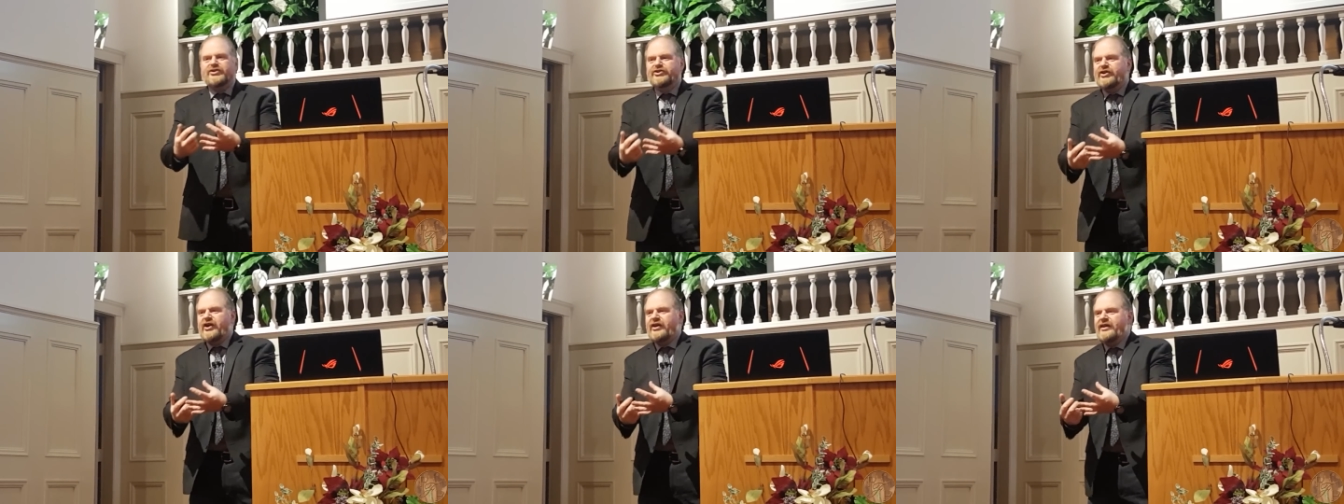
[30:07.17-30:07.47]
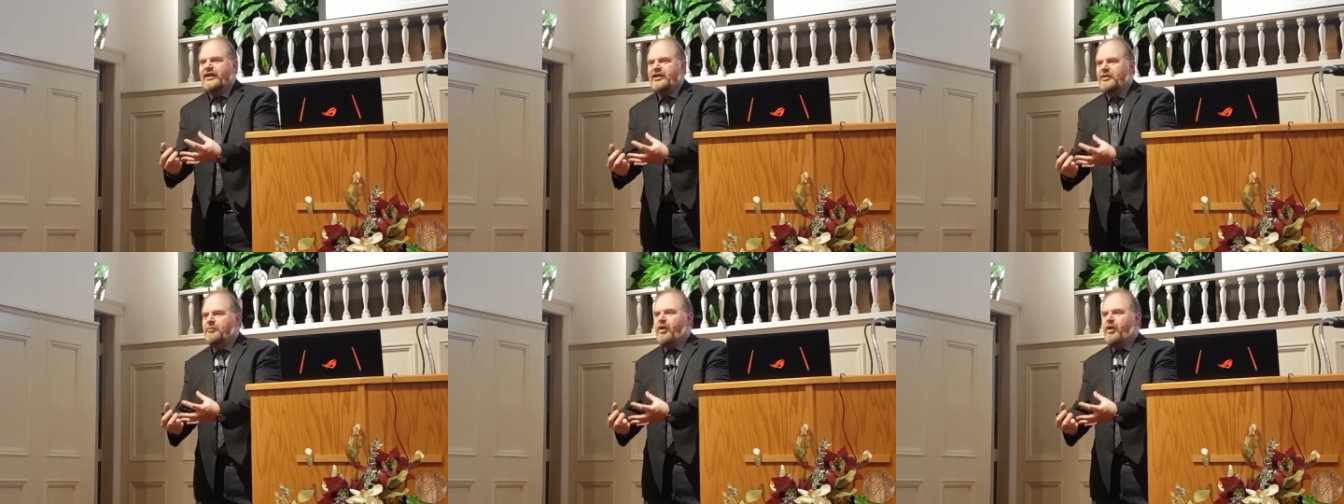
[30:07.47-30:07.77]

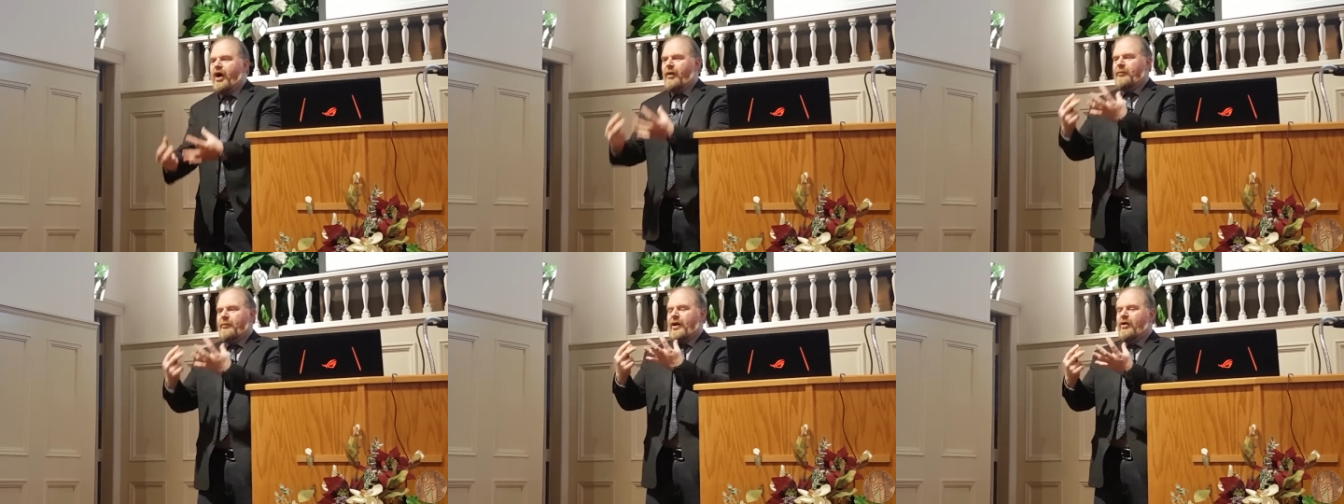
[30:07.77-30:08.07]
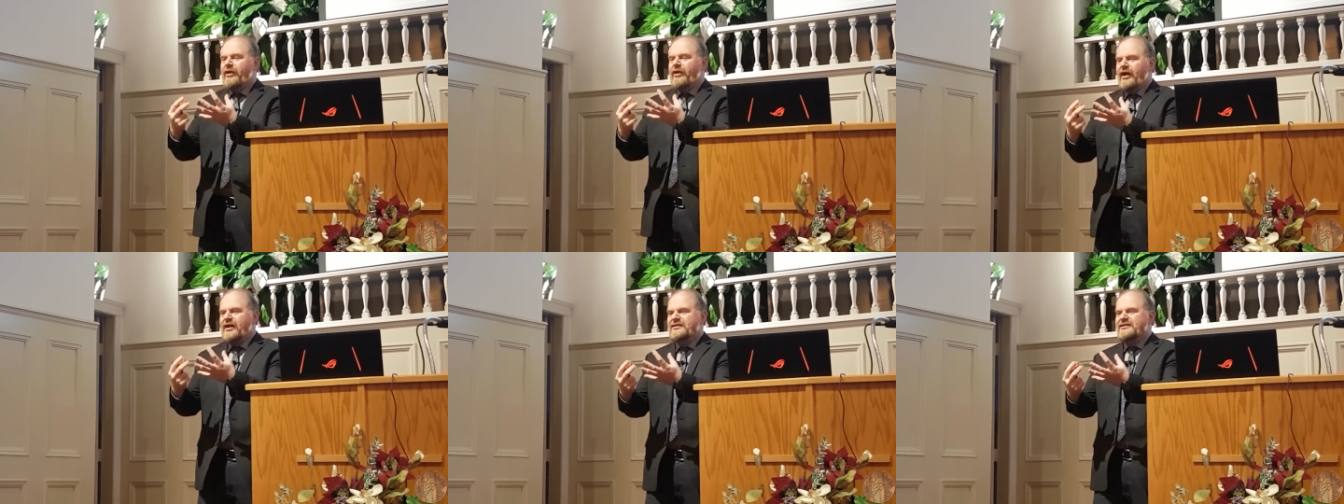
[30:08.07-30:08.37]
Sunday to pop
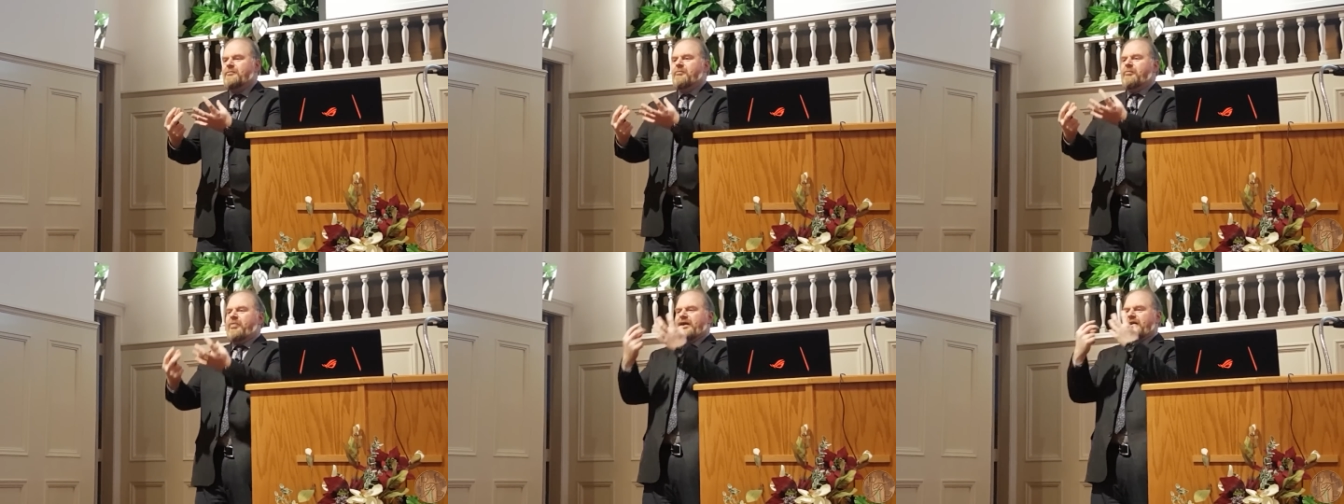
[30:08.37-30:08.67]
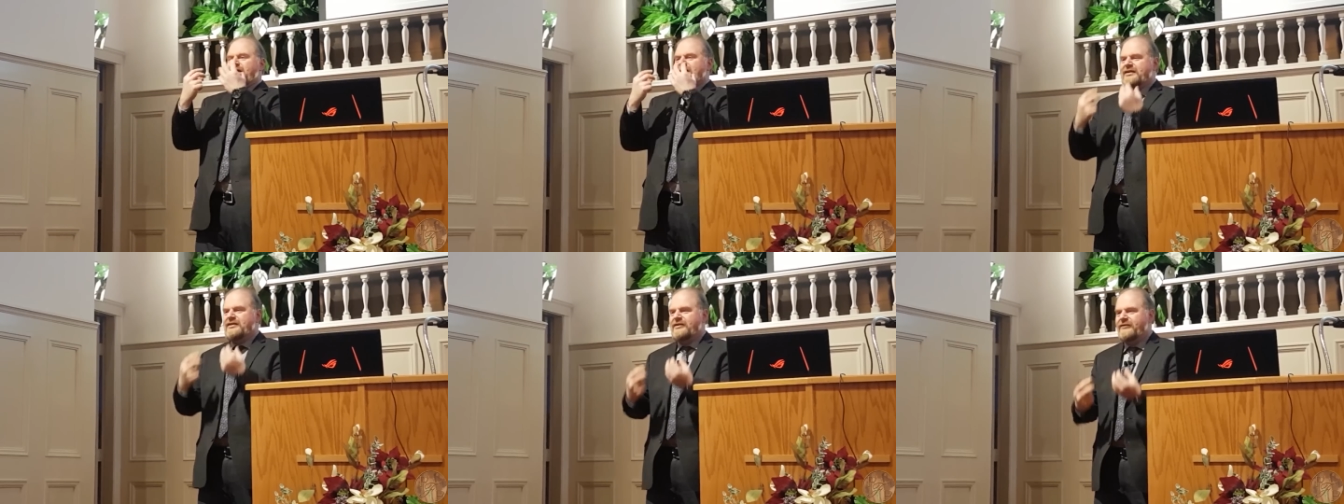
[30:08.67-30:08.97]
out at us and
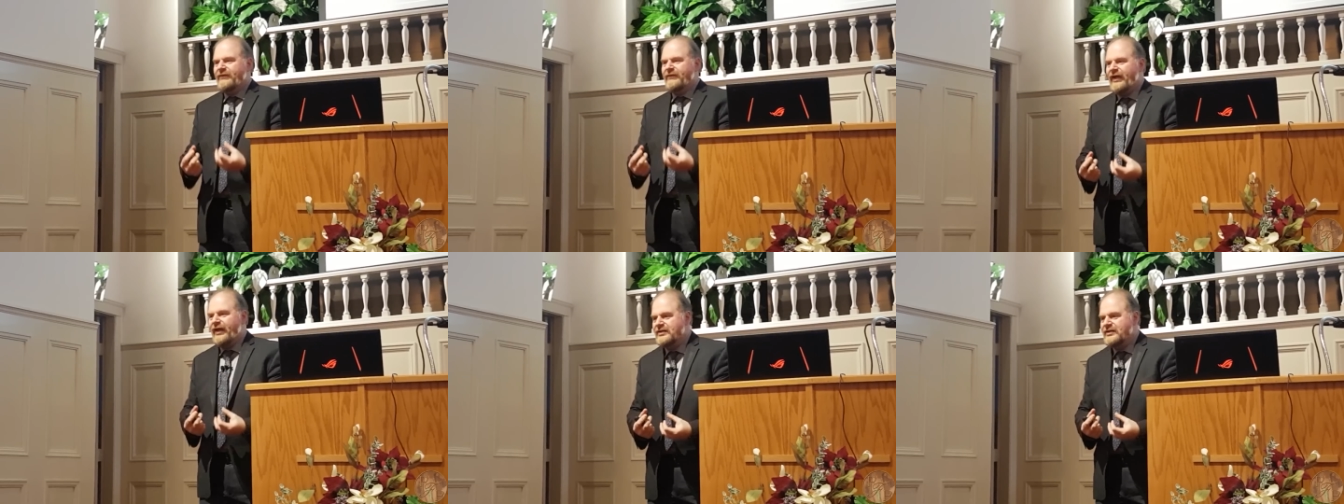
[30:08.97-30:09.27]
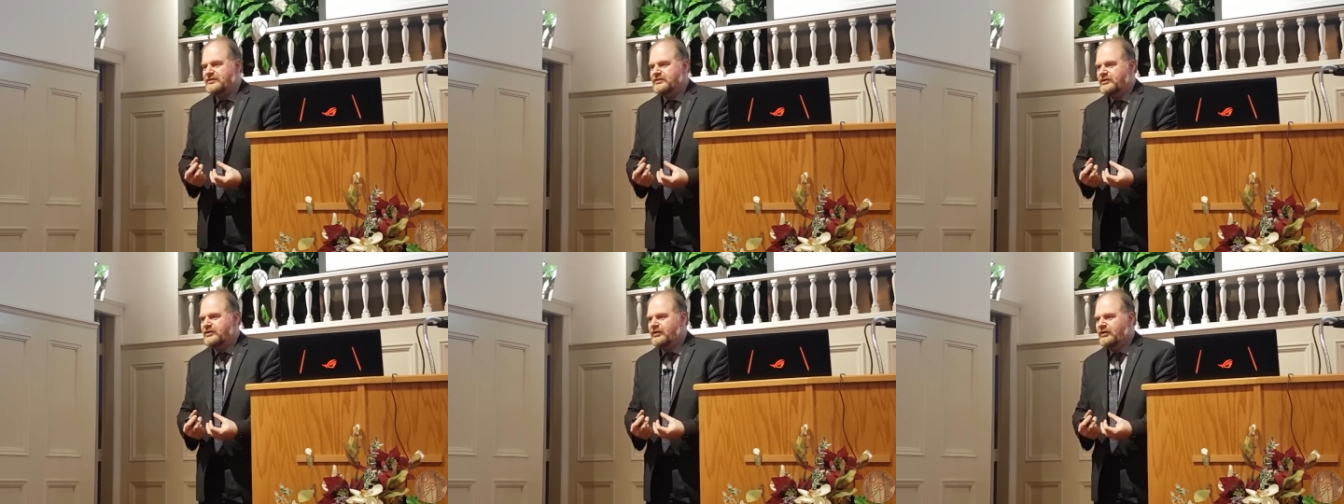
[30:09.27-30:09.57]
bite us in the
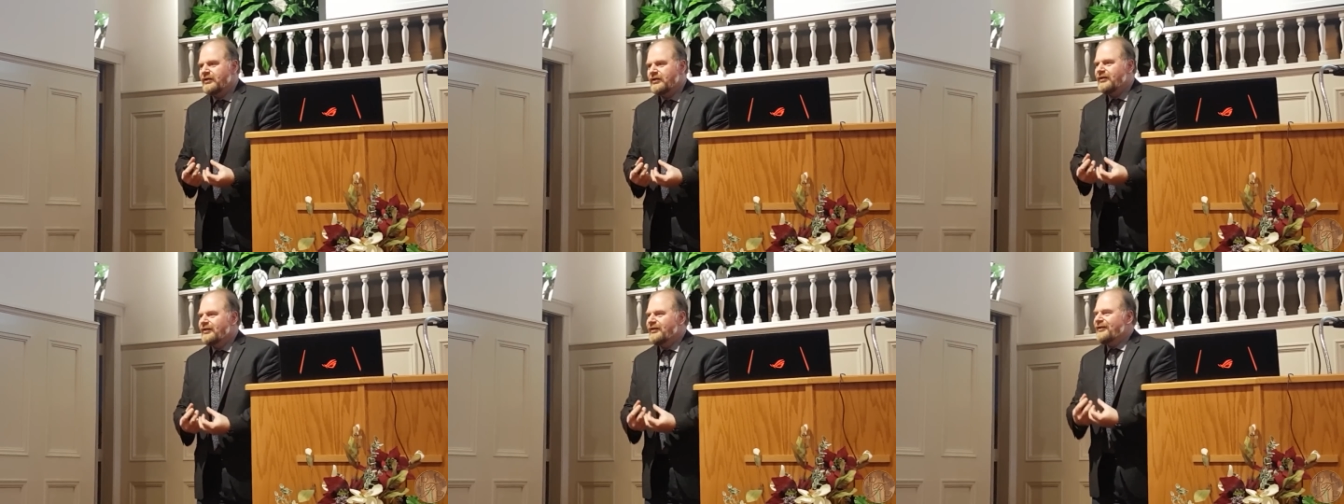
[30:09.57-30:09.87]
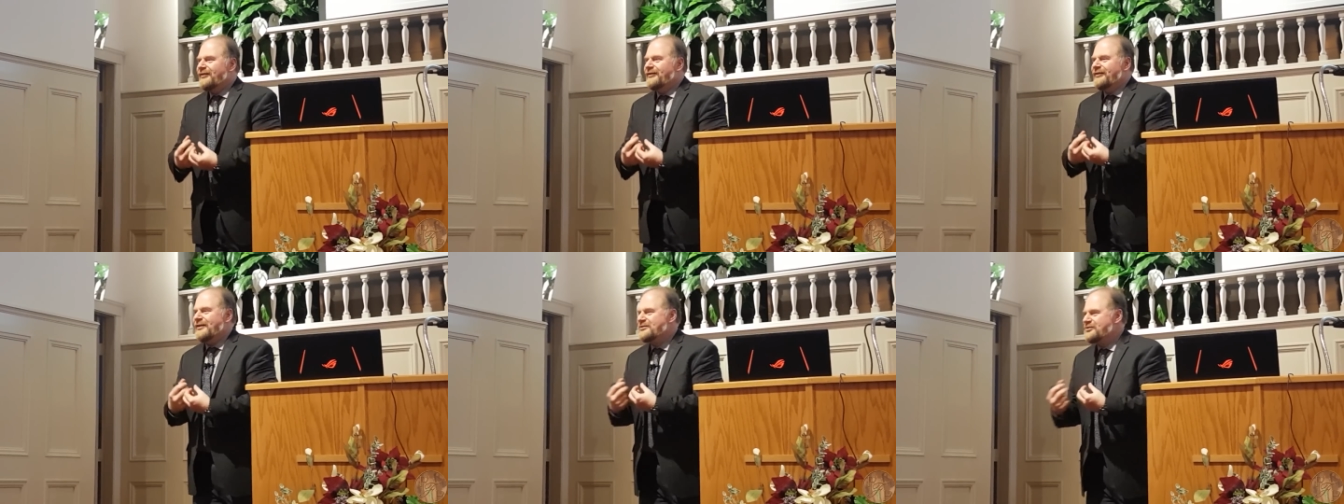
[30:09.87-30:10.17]
face.
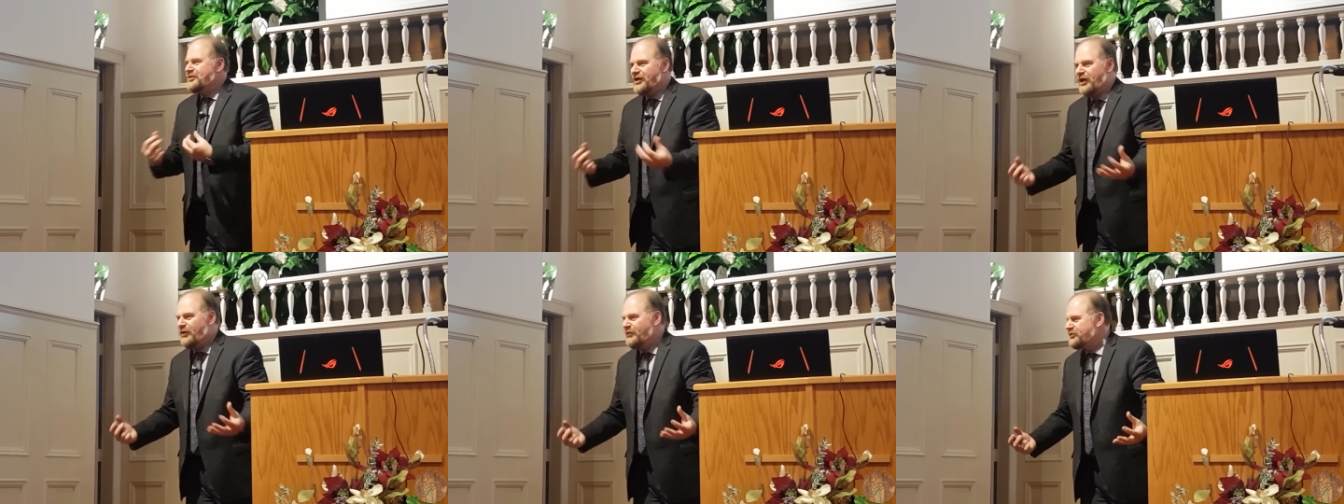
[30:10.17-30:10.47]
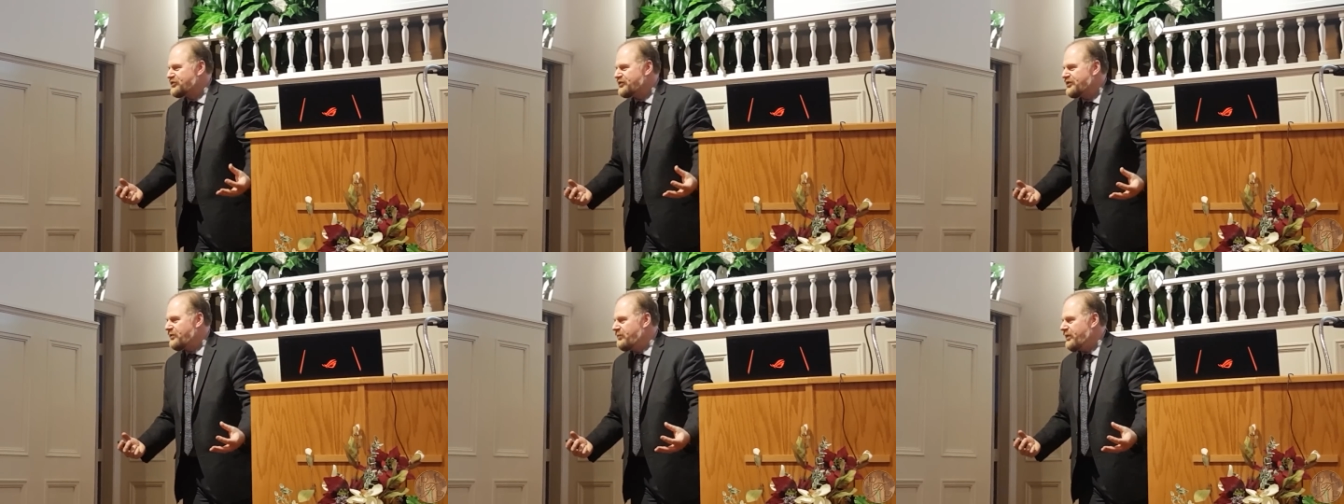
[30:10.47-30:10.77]
That's not how
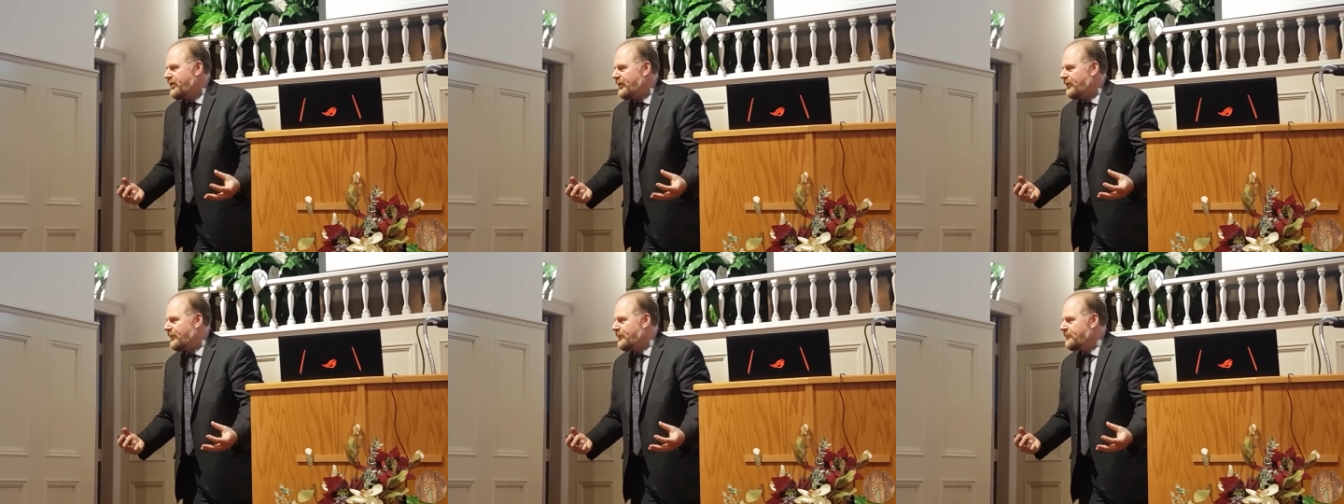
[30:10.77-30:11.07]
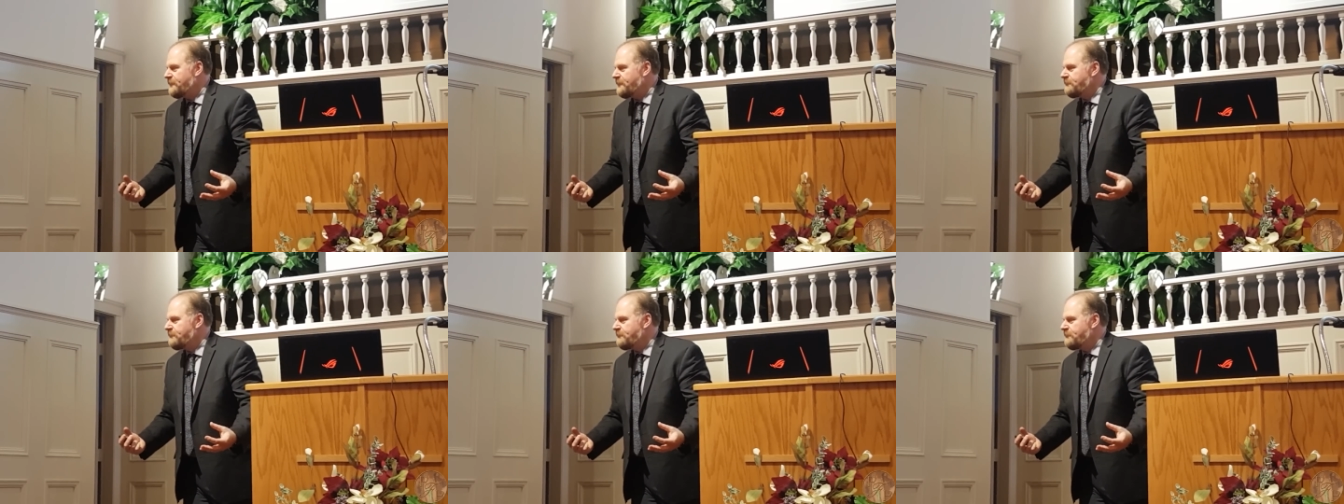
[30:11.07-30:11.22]
it's going to be.